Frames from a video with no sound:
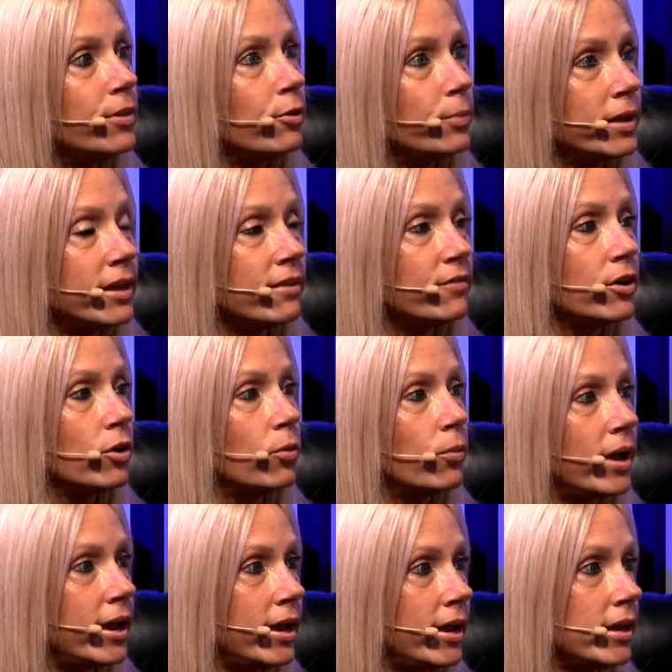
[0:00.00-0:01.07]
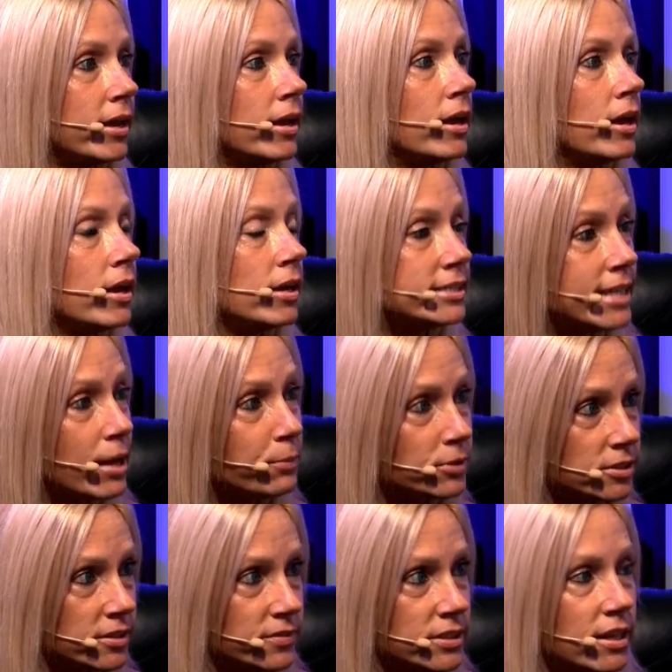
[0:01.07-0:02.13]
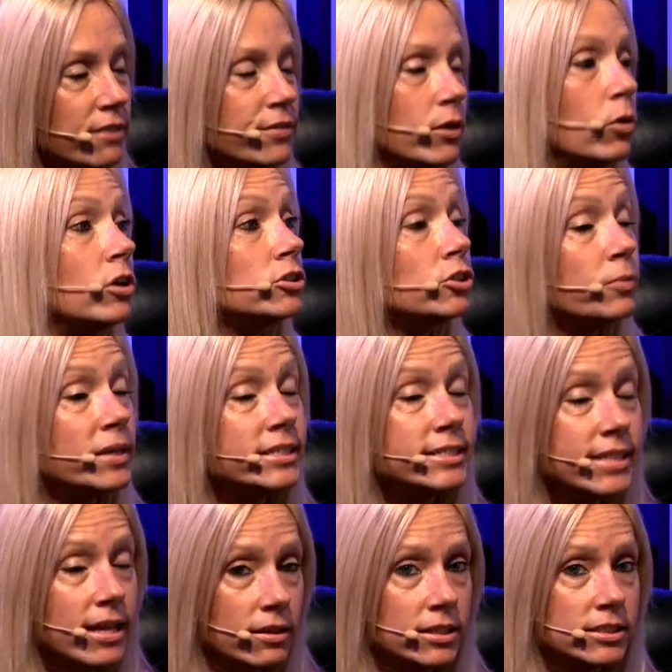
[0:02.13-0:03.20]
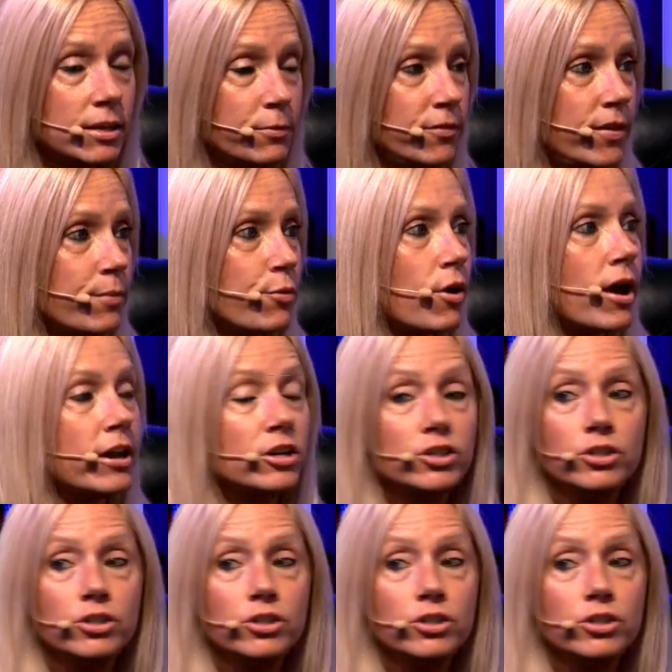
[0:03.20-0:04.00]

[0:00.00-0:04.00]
They'll be giving away samples of stuff. They'll also be selling some of their products.